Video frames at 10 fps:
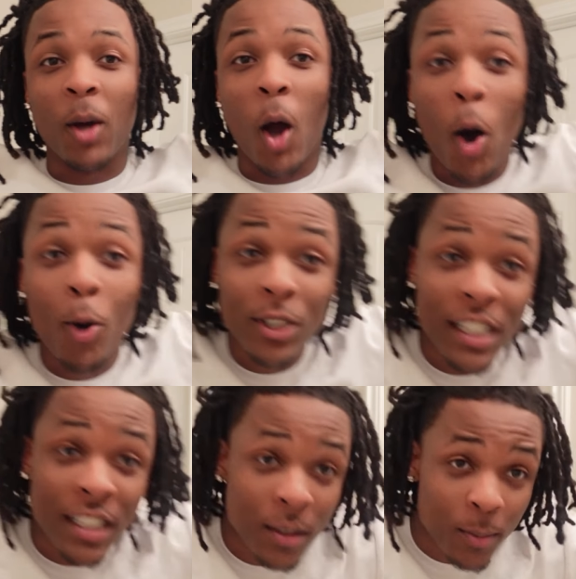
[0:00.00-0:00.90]
OG
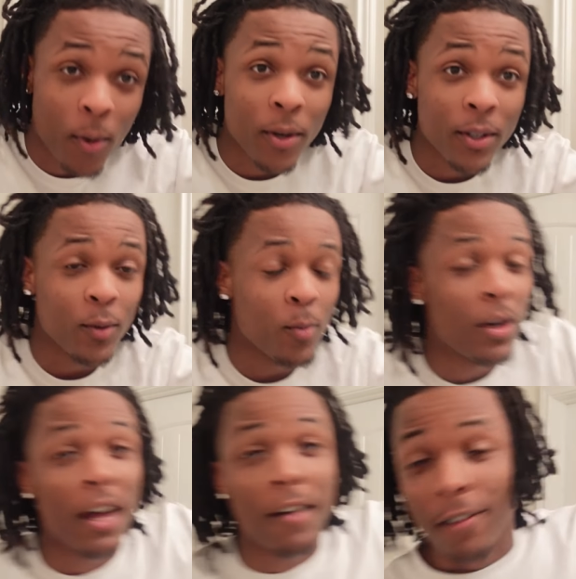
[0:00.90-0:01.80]
supporters from
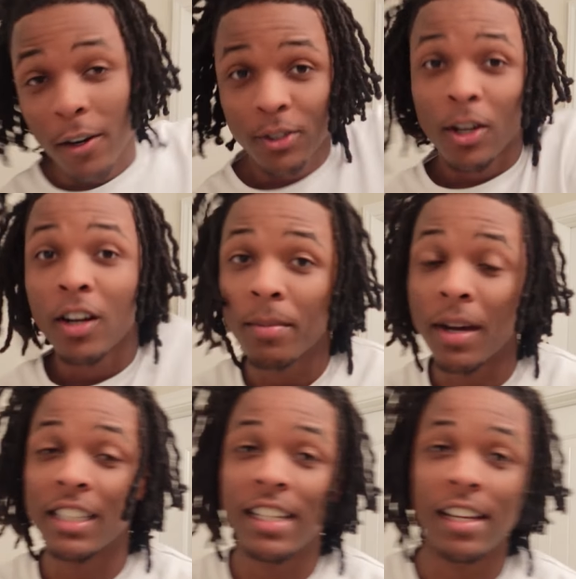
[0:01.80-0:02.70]
when I first started
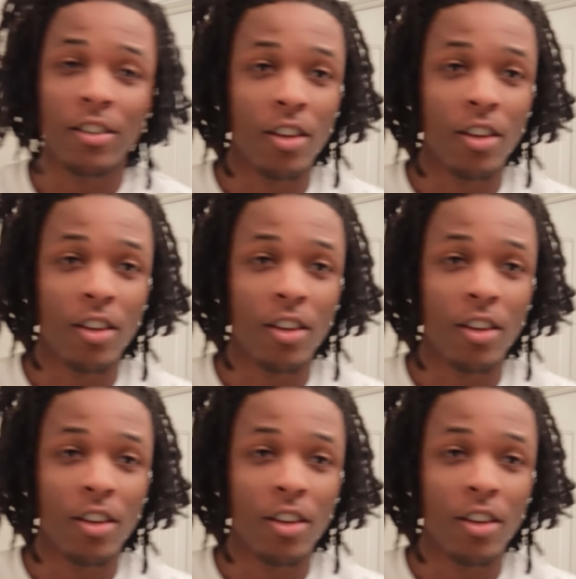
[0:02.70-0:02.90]
my channel,